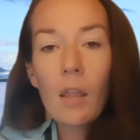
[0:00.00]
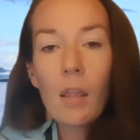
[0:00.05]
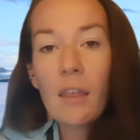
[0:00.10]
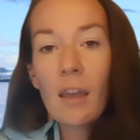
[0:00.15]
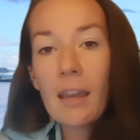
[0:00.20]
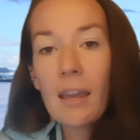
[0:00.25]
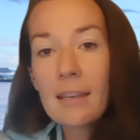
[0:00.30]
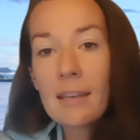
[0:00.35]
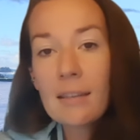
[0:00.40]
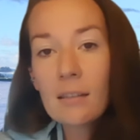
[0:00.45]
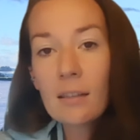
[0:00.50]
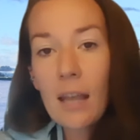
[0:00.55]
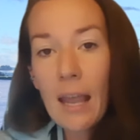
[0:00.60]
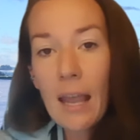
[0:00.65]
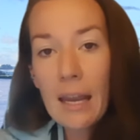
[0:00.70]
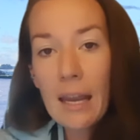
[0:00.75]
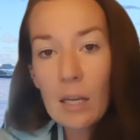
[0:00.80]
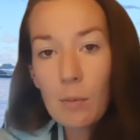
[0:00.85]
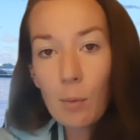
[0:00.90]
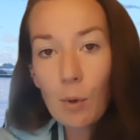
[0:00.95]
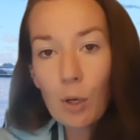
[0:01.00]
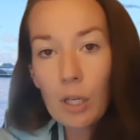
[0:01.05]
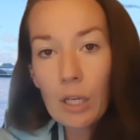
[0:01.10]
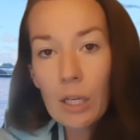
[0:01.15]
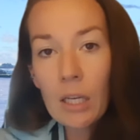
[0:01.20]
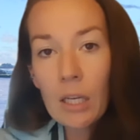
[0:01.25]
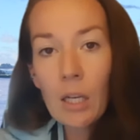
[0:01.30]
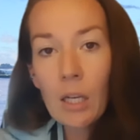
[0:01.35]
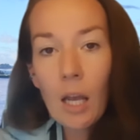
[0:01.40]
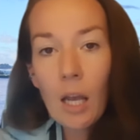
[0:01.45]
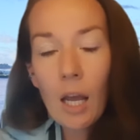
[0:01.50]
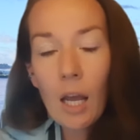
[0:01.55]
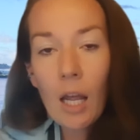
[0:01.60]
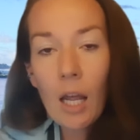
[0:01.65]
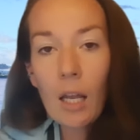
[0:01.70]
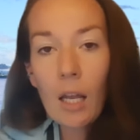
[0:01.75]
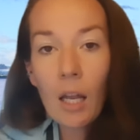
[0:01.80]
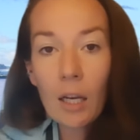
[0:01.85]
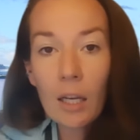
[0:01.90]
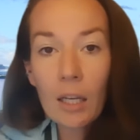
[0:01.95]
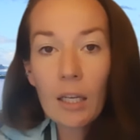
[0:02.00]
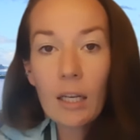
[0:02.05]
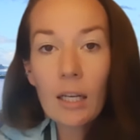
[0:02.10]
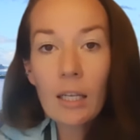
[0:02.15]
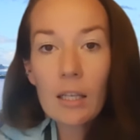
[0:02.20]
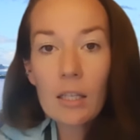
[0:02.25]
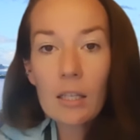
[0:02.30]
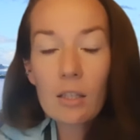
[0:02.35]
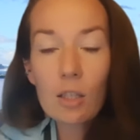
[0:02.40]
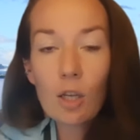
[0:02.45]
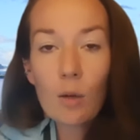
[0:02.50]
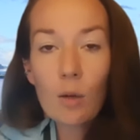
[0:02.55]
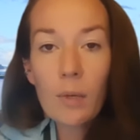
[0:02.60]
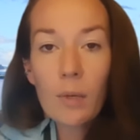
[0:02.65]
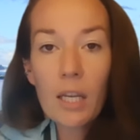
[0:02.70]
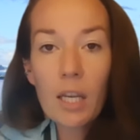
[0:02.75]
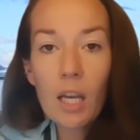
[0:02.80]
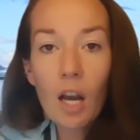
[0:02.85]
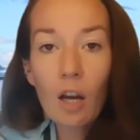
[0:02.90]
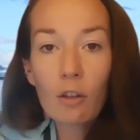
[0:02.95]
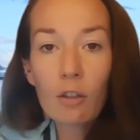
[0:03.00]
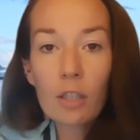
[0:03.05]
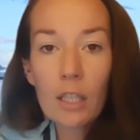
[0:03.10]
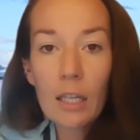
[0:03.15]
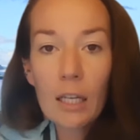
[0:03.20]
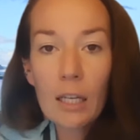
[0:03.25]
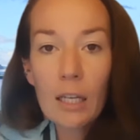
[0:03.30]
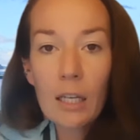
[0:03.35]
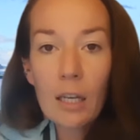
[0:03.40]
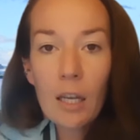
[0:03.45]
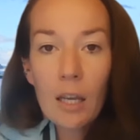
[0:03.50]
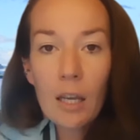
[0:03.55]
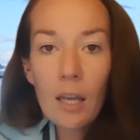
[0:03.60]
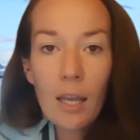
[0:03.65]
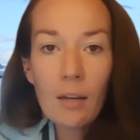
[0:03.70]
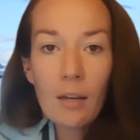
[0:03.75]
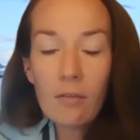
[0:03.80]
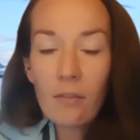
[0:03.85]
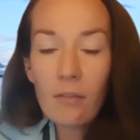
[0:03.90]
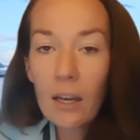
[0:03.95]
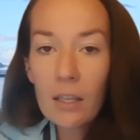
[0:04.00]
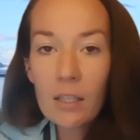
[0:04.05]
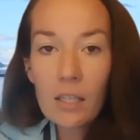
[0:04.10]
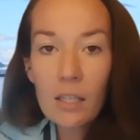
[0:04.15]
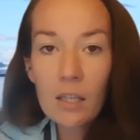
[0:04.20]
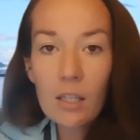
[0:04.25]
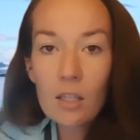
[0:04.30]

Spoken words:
There isn't anybody, luckily, there's nobody currently infected.